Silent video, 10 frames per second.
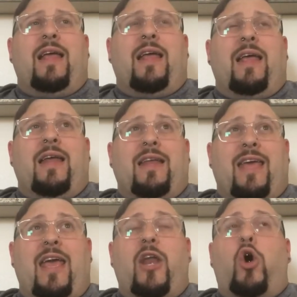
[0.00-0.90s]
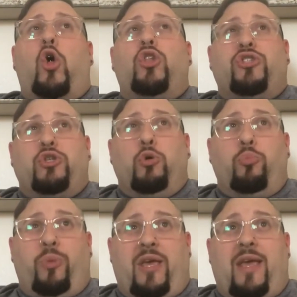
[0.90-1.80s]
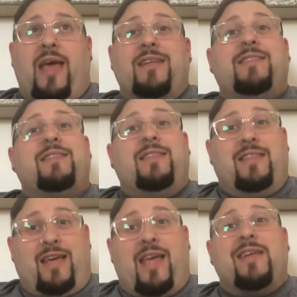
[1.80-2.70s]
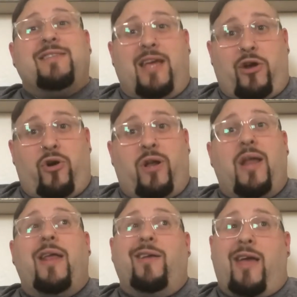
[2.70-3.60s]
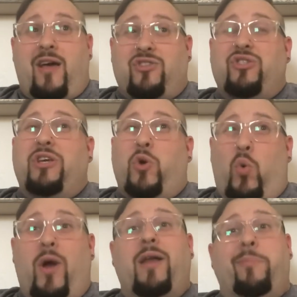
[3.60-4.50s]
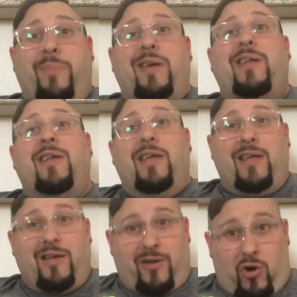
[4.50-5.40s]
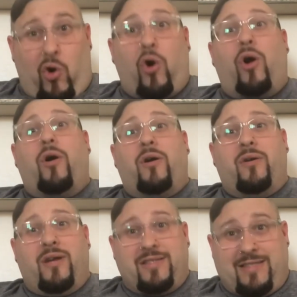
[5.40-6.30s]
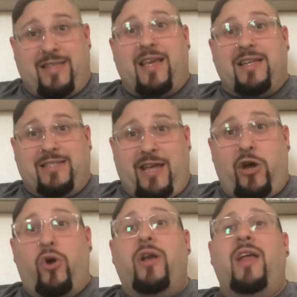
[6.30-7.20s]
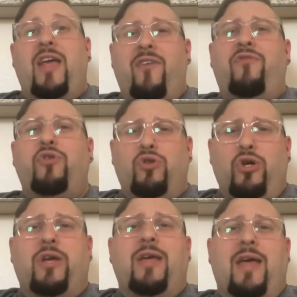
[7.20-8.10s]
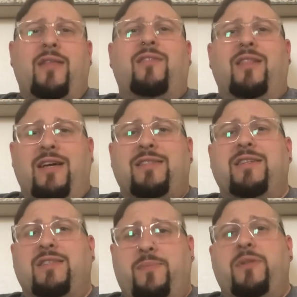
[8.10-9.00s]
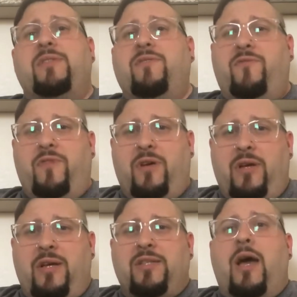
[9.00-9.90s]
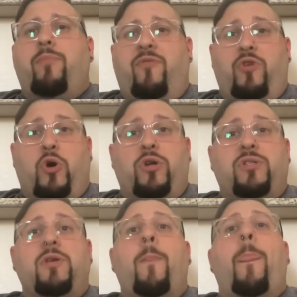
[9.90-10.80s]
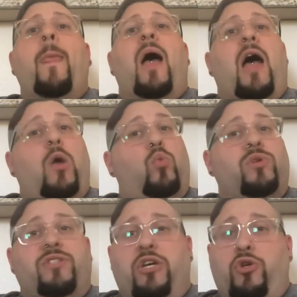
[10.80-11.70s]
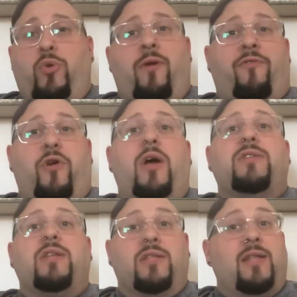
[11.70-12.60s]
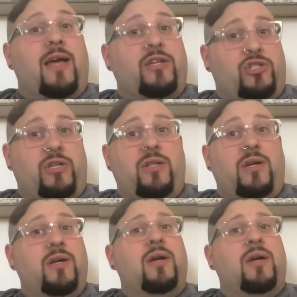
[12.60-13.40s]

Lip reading: it can also be as thick as Aran, and actually quite a bit are as thick as Aran if you're looking at the less expensive type of yarns. I will tell you up front, like Sheila,